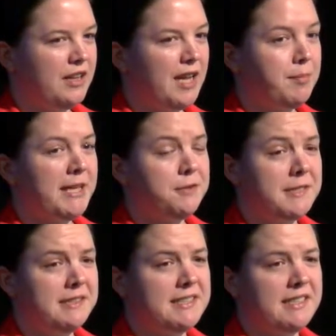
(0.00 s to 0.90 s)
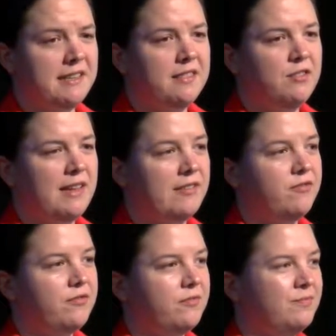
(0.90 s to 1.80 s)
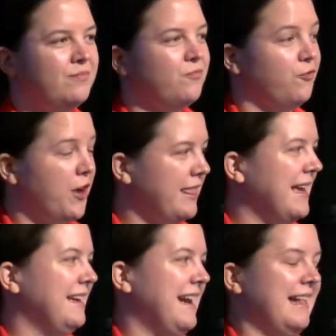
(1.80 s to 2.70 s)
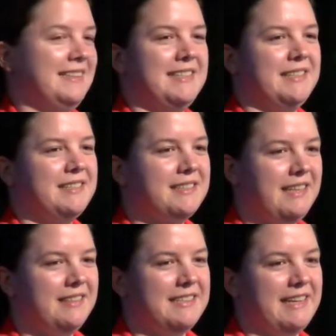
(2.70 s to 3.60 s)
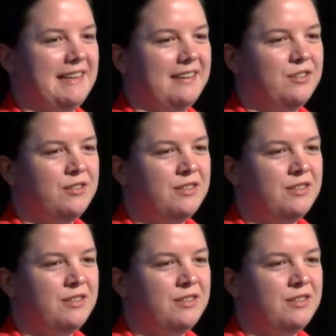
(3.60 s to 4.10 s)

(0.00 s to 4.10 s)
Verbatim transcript: And by doing this, they have run that analysis, seen the data,